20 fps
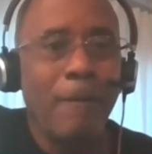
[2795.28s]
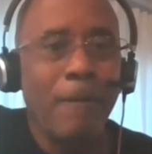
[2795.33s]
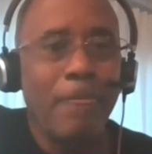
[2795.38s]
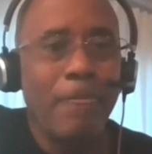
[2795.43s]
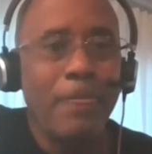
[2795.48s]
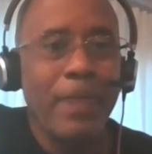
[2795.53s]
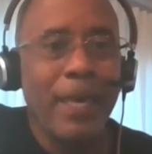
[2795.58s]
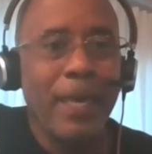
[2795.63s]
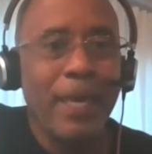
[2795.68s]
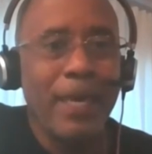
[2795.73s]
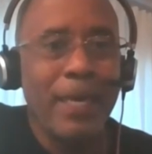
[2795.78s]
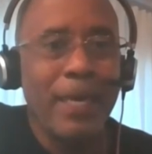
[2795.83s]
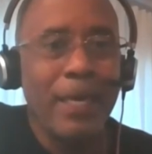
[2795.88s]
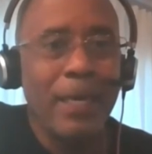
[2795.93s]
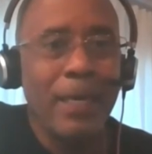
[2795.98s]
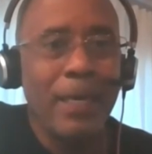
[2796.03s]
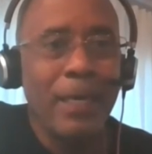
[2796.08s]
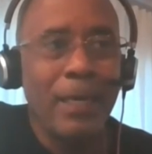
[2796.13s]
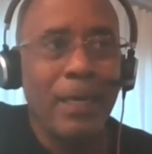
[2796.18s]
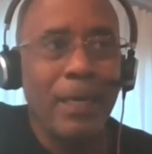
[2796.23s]
they
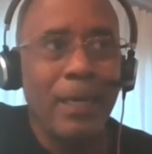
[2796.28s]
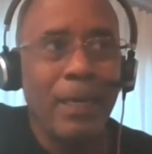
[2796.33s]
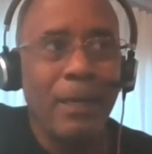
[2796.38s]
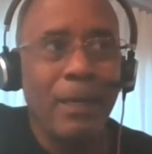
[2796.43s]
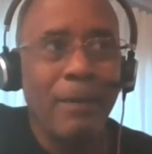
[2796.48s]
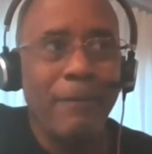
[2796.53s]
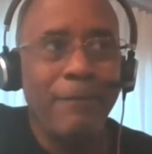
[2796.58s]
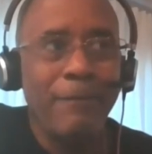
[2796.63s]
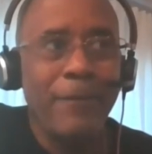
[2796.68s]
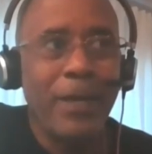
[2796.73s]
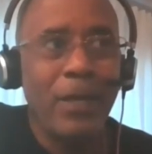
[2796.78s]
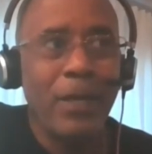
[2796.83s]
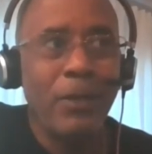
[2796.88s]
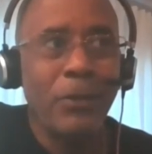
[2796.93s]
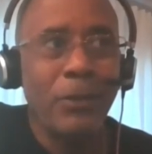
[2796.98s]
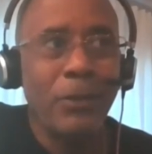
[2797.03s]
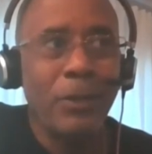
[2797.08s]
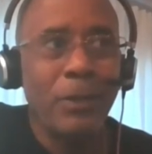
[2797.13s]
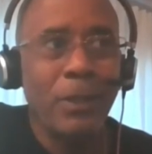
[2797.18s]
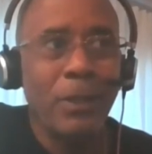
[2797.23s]

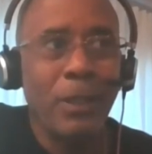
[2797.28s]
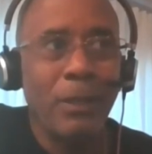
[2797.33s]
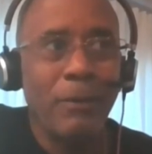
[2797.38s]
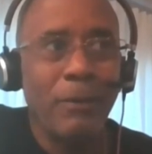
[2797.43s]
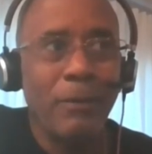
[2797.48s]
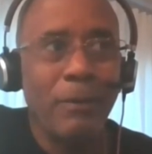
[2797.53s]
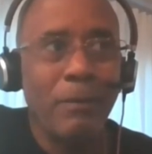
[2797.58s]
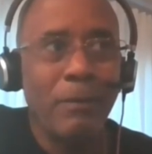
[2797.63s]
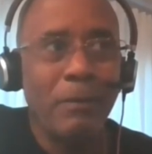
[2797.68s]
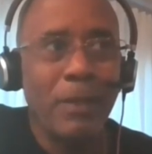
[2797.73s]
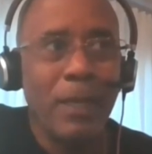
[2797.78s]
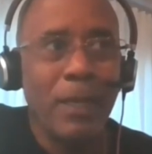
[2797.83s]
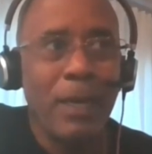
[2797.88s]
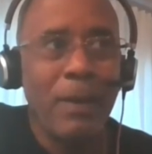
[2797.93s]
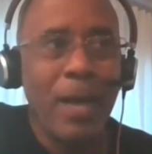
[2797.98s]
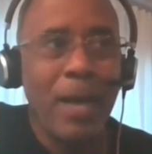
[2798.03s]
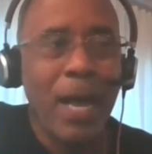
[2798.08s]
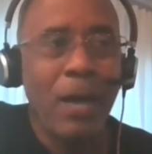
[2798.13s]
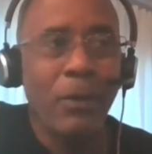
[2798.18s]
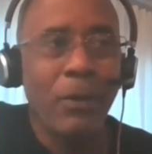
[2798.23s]
found
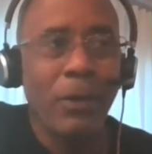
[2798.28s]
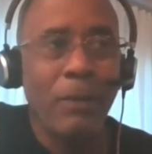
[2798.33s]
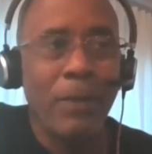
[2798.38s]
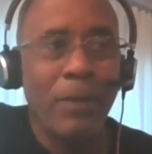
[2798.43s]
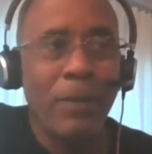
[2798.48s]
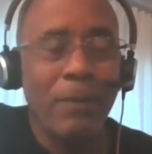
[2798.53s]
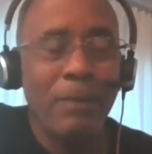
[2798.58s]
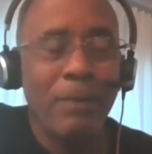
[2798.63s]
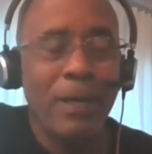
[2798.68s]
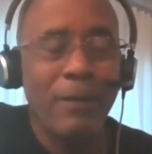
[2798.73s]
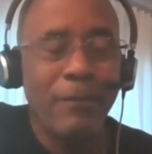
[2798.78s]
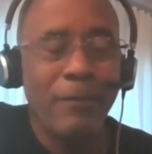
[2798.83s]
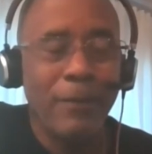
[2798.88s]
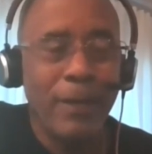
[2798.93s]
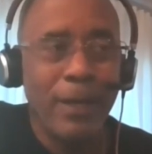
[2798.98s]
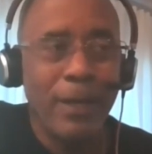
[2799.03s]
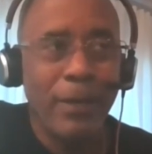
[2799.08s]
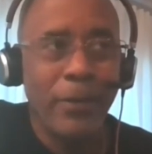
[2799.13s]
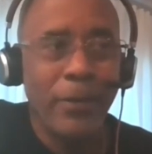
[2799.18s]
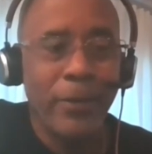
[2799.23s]
out about my
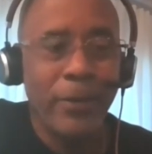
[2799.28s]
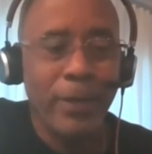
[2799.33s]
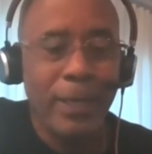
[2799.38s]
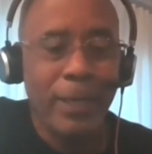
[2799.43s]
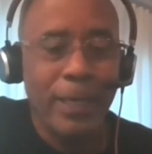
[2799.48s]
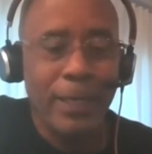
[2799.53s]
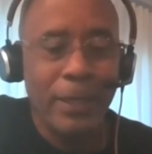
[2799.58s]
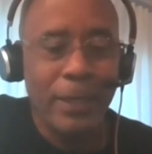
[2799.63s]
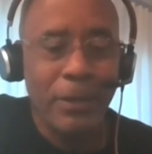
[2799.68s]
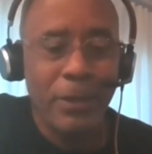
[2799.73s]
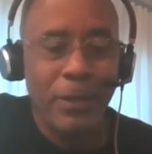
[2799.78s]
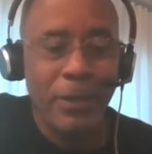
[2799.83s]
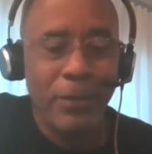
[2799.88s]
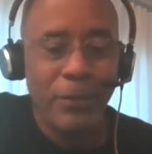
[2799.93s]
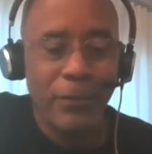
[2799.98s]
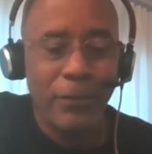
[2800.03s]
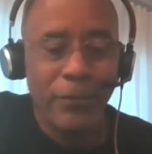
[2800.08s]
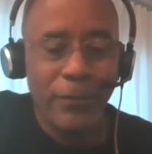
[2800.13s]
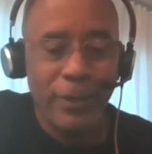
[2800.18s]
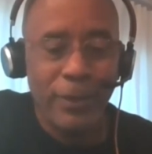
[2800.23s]
father and another
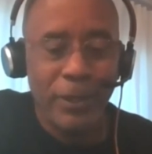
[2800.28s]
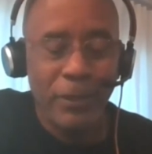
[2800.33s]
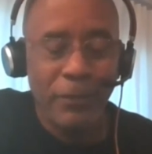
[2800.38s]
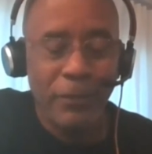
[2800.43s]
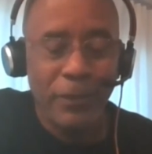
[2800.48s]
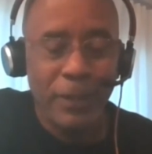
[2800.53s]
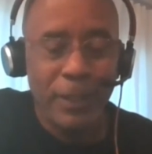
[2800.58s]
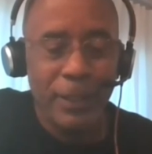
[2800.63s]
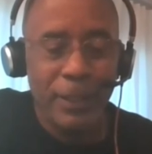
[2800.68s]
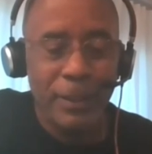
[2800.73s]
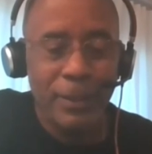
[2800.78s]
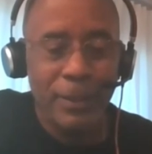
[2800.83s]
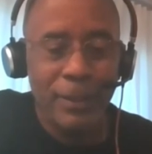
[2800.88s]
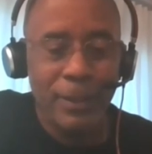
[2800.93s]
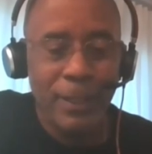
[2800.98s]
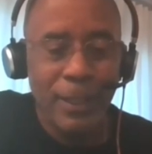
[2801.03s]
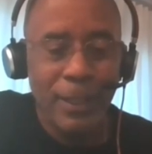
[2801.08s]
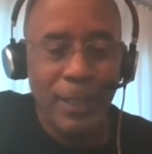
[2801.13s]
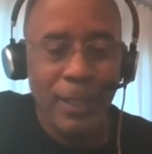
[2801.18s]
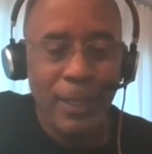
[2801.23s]
friend of his,
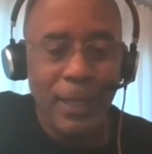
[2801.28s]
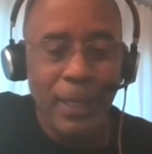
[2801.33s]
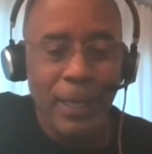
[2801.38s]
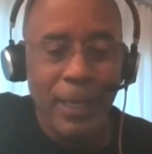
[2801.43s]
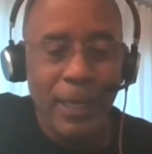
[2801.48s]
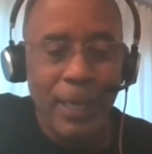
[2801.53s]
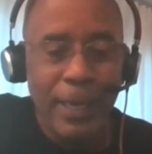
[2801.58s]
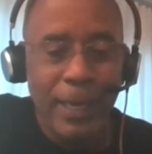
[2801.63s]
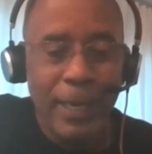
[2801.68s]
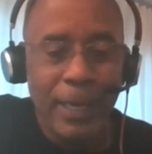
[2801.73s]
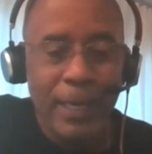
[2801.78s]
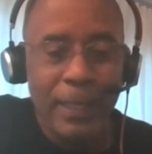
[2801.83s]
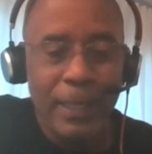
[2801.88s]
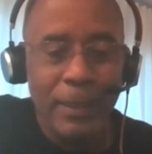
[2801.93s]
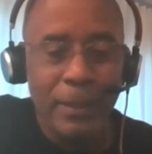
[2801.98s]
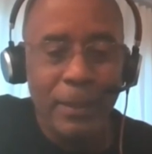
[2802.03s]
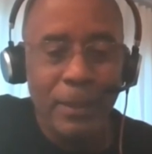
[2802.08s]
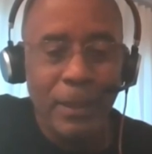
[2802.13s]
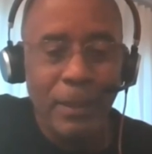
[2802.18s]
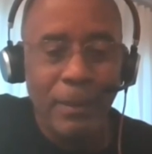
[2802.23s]

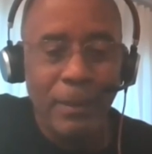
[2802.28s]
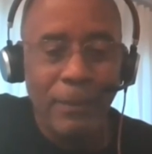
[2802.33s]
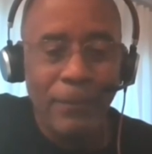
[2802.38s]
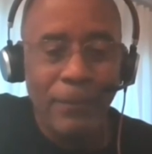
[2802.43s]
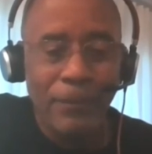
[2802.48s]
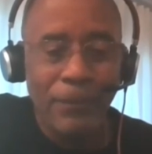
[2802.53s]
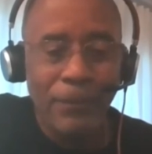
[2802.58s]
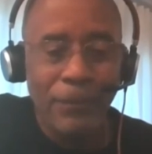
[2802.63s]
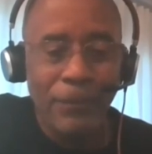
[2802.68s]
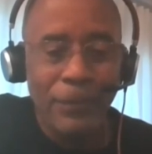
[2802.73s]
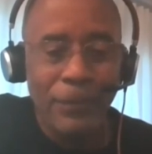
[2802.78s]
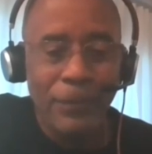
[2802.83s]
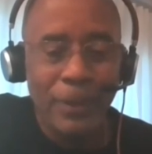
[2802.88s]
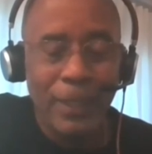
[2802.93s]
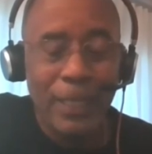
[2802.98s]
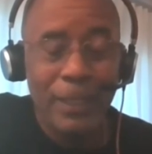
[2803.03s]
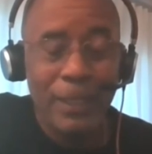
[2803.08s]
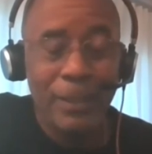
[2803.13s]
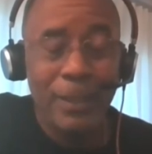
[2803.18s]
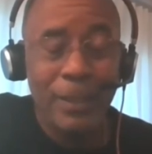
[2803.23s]
and
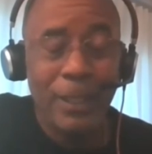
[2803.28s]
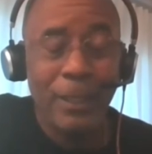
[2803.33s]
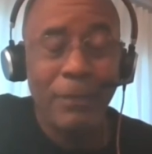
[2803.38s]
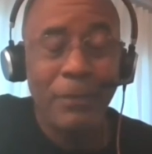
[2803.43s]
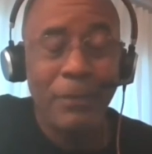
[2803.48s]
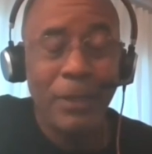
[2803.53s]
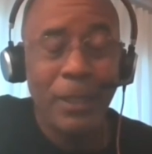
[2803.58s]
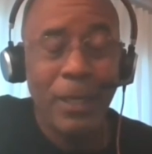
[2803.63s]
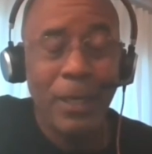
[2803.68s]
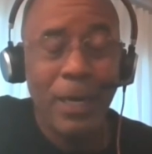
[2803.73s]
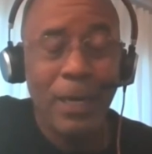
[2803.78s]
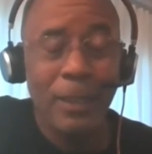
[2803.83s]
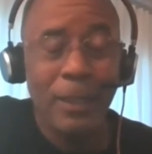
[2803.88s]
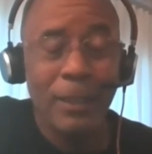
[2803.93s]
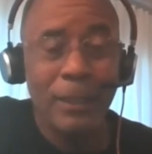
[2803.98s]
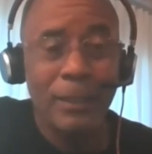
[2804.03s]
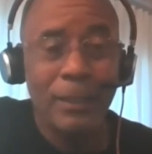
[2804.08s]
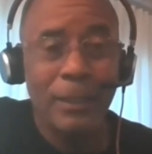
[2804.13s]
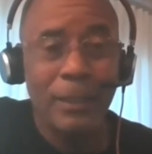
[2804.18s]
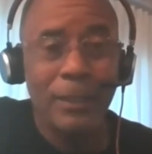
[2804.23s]
they sent him to
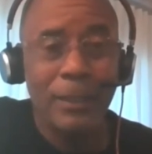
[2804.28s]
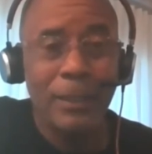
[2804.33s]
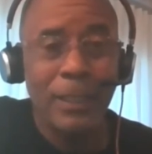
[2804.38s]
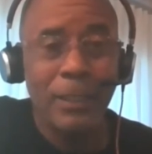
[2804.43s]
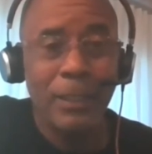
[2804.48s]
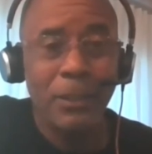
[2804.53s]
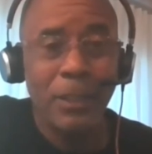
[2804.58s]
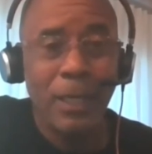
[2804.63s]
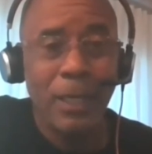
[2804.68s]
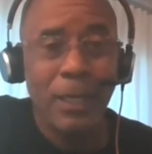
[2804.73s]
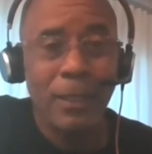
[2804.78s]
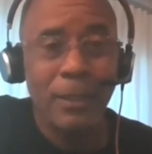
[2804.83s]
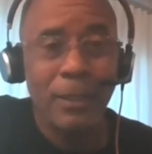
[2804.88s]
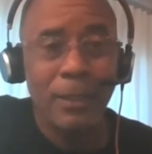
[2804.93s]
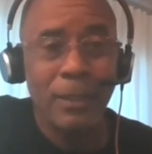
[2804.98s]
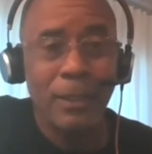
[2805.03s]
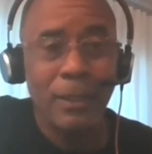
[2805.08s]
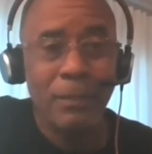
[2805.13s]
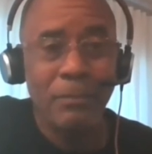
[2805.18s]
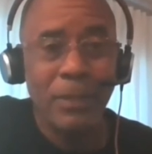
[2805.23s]
college at St.
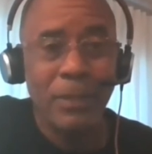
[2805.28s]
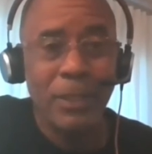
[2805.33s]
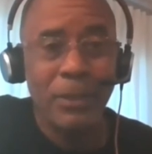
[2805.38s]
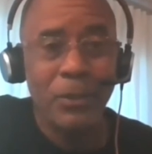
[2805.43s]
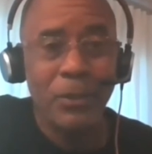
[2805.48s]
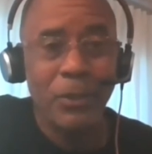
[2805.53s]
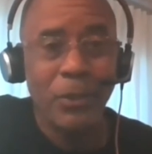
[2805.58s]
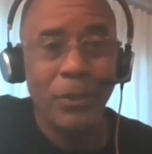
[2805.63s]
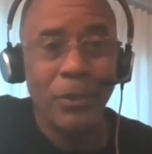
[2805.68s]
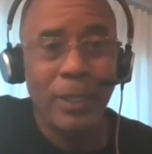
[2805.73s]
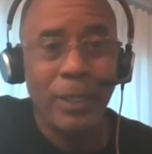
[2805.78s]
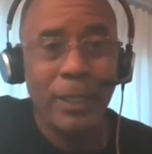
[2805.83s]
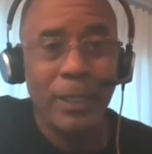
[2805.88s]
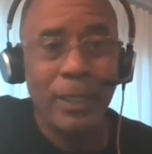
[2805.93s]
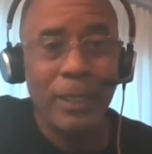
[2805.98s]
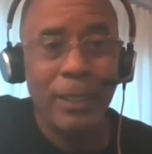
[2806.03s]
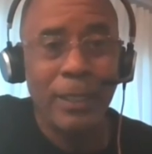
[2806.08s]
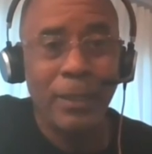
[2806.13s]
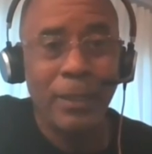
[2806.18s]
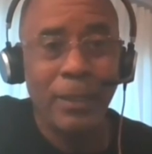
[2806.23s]
John's in Minnesota.
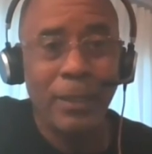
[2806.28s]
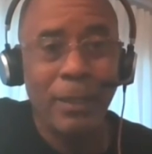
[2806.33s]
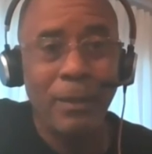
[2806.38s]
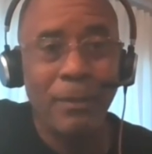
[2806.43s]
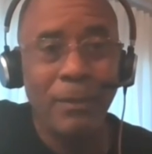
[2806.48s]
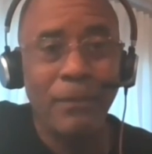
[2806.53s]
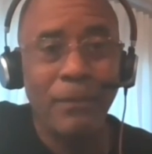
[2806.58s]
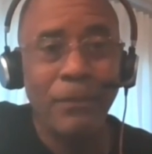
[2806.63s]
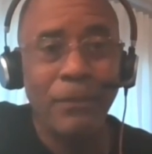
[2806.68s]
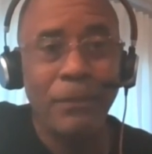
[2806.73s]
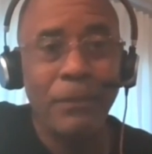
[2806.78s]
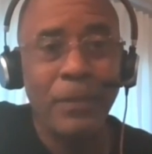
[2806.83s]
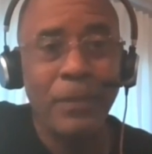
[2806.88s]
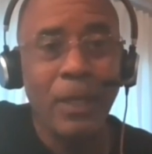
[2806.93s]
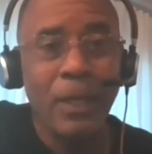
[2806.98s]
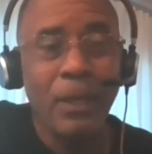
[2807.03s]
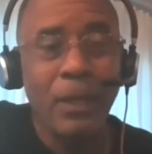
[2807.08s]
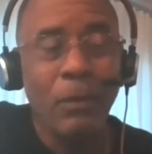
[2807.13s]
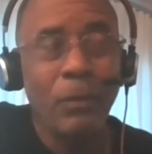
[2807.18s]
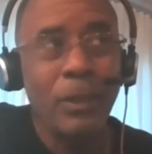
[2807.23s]
In
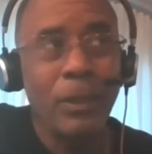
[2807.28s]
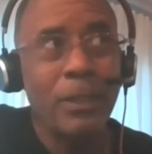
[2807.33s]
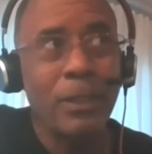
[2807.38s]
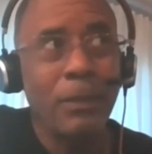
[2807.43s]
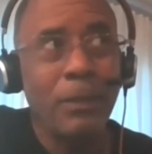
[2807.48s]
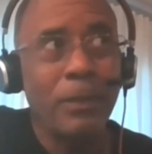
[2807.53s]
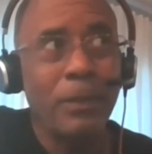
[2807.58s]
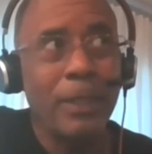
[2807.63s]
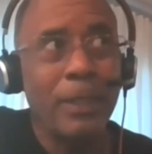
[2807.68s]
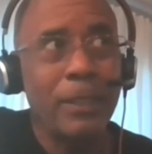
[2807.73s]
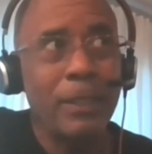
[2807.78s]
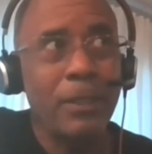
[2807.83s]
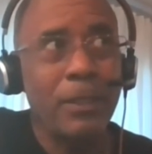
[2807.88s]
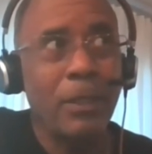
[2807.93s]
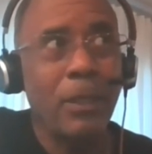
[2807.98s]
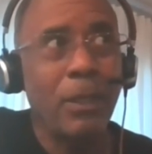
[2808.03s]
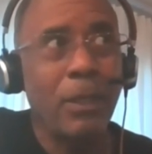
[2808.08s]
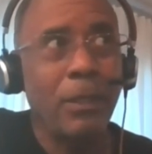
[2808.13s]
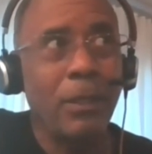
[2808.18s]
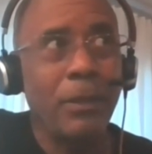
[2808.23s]
what's the place
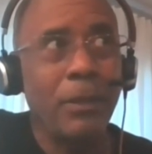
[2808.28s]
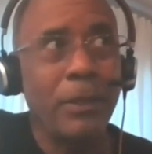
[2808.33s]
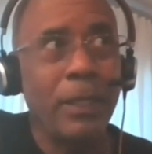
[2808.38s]
called?